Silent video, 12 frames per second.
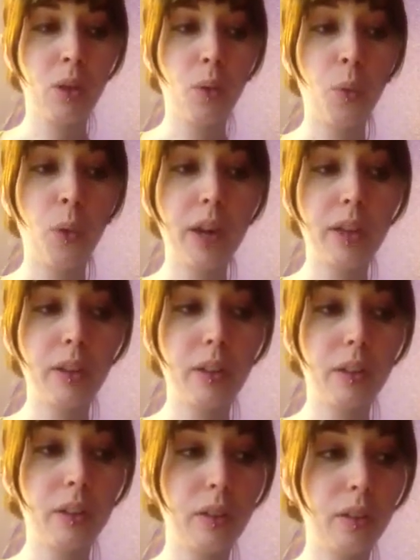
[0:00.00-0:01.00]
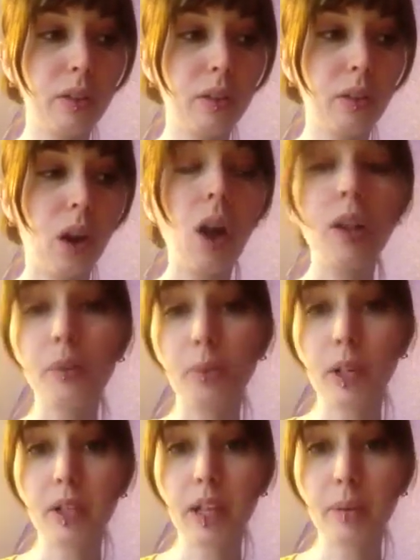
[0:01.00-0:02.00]
one
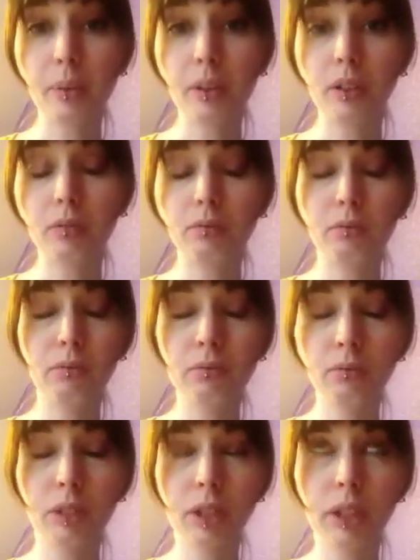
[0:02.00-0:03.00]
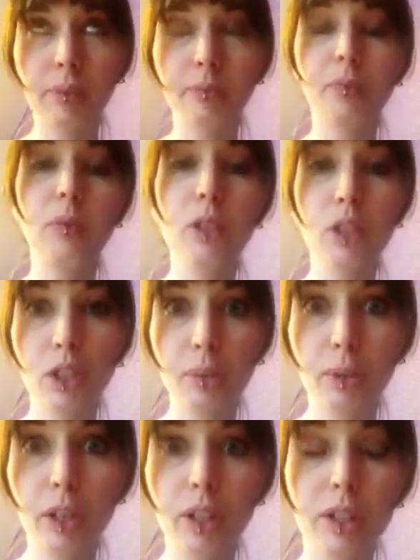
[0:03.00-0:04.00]
all-in-one diaper. Sorry, the
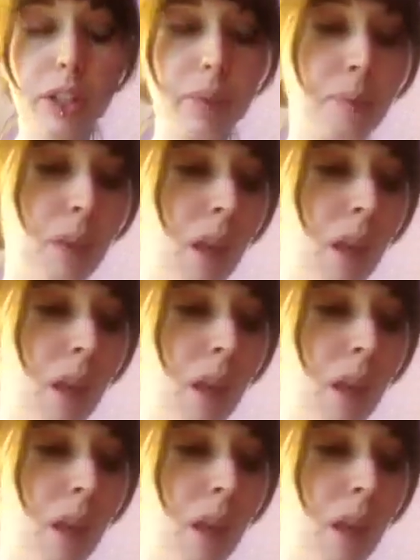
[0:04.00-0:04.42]
terminology.